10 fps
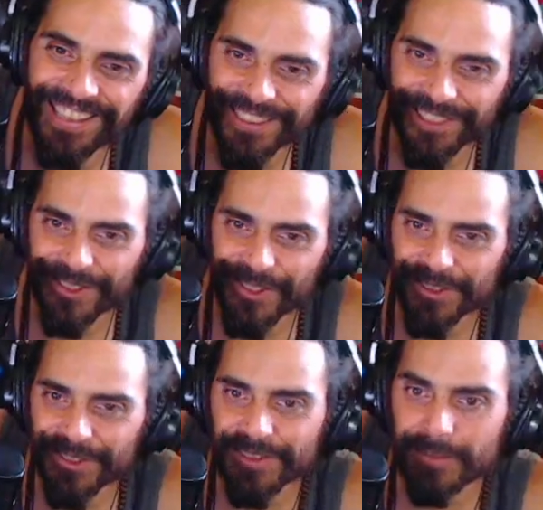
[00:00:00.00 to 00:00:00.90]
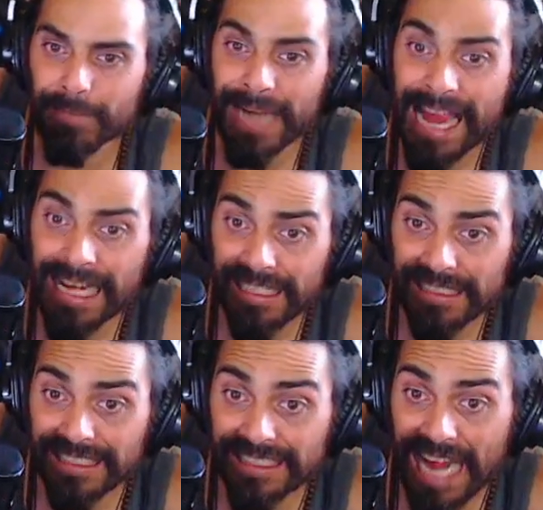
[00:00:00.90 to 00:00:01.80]
Nicole says Black
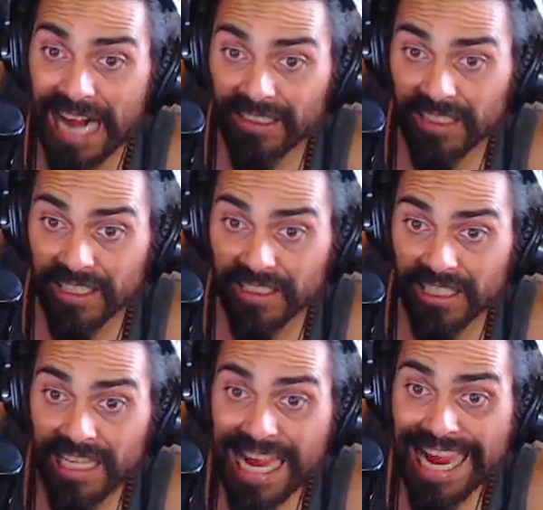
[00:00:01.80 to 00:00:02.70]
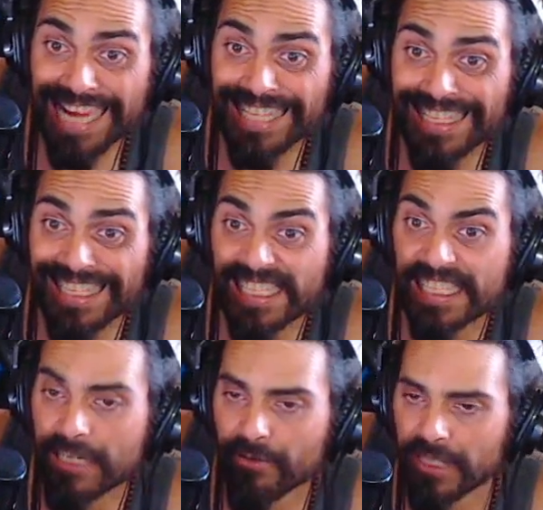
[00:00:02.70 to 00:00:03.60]
Stallion and the
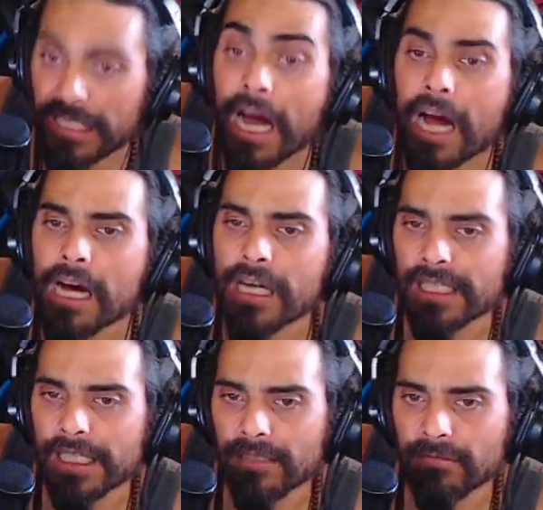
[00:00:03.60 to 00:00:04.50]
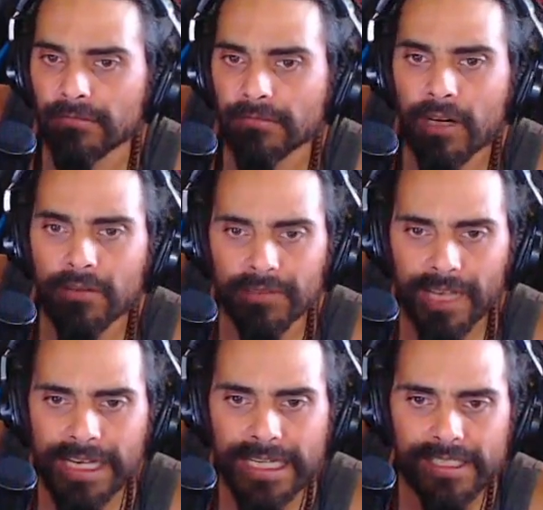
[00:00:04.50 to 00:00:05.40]
Secret Garden. Oh,
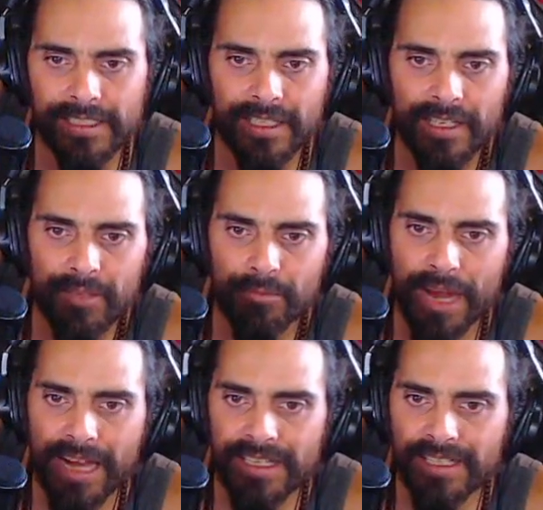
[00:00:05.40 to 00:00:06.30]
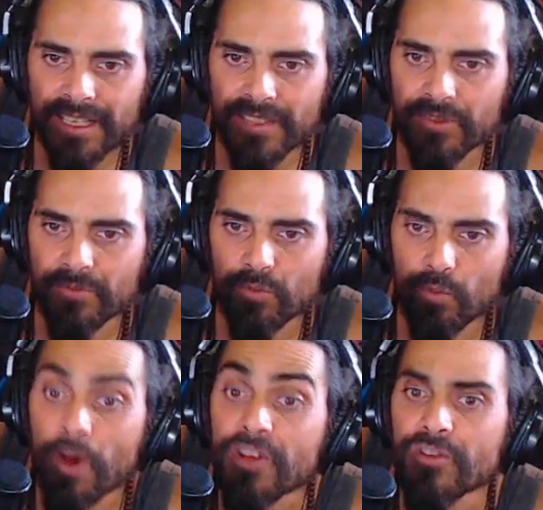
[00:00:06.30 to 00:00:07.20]
nice. Brandy says
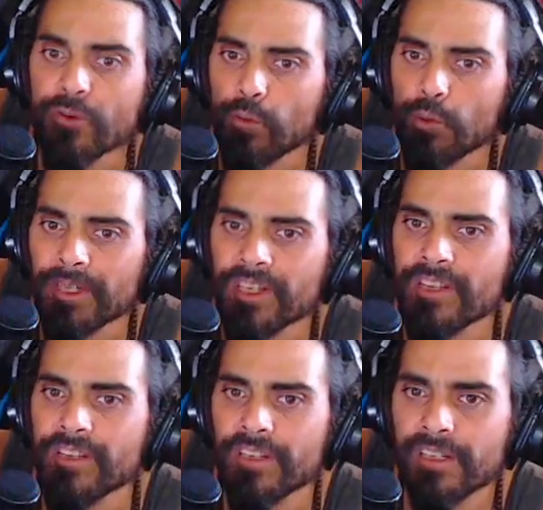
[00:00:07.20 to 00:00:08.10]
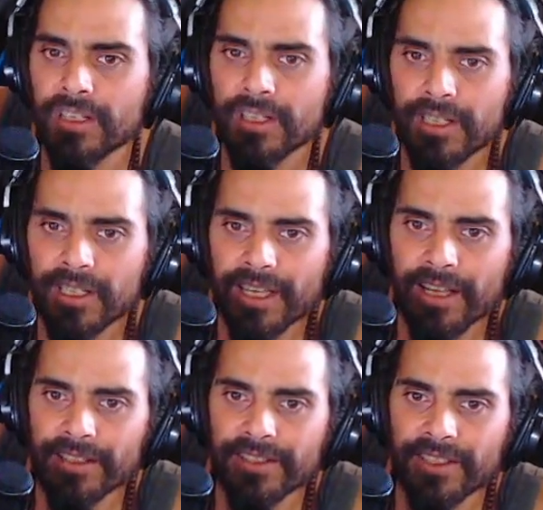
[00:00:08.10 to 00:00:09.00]
Wonder Woman.
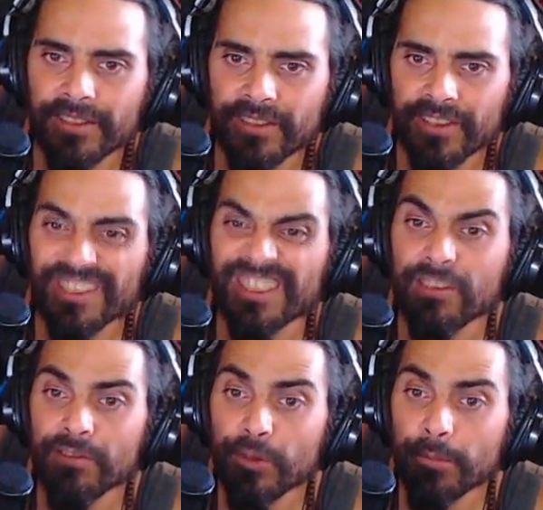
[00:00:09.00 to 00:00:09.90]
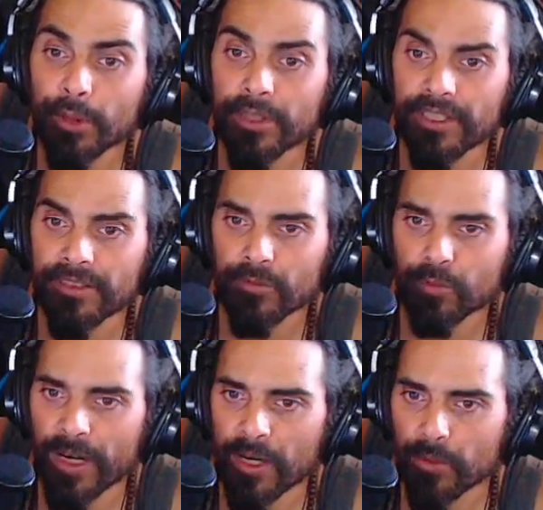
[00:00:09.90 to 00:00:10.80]
Kelly says Silver Bullet.
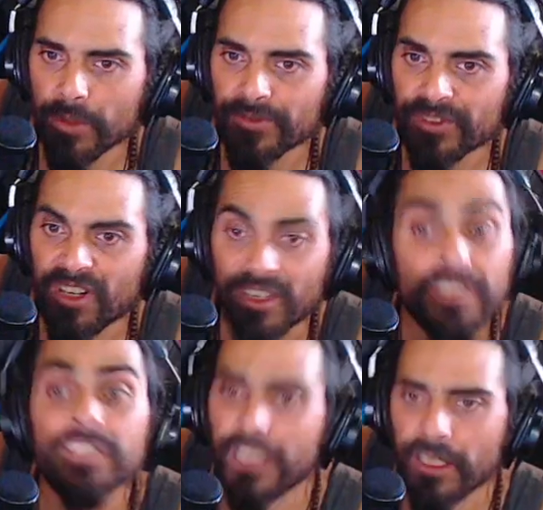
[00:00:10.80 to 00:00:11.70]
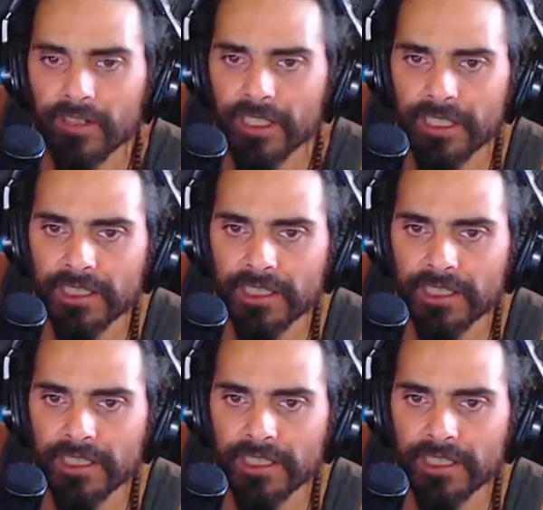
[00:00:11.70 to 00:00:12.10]
Werewolves are scary.